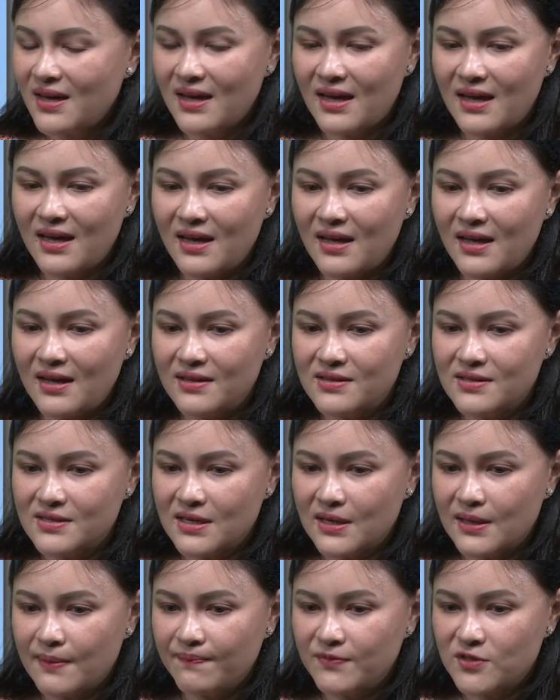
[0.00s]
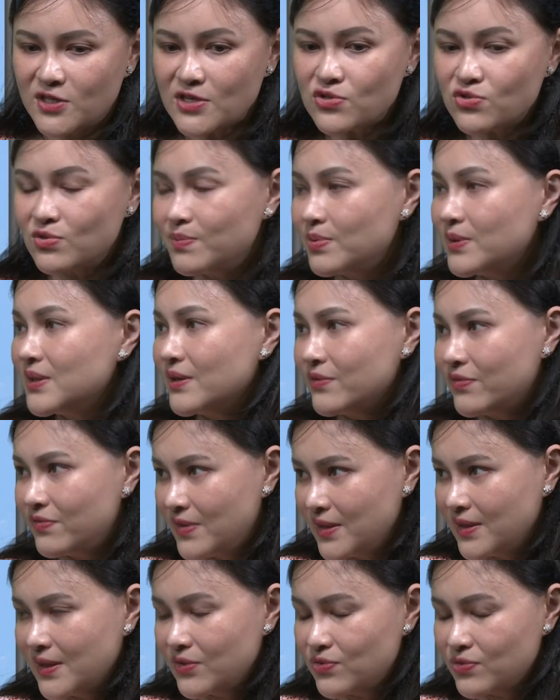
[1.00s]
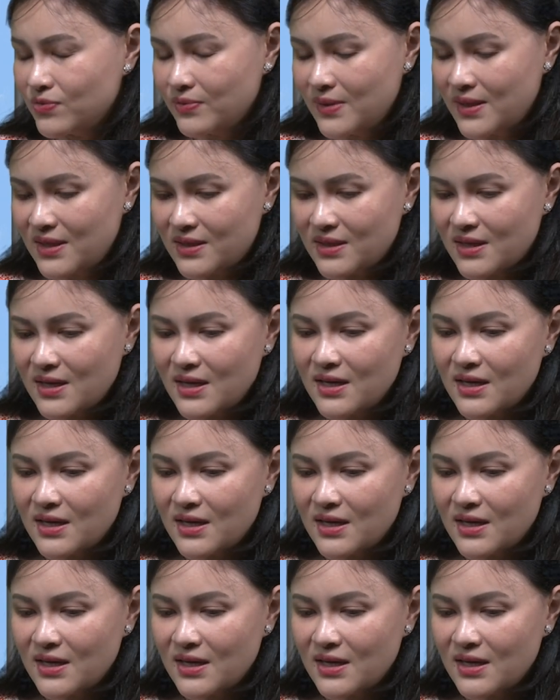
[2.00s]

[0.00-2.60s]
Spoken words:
and just to put a figure to it,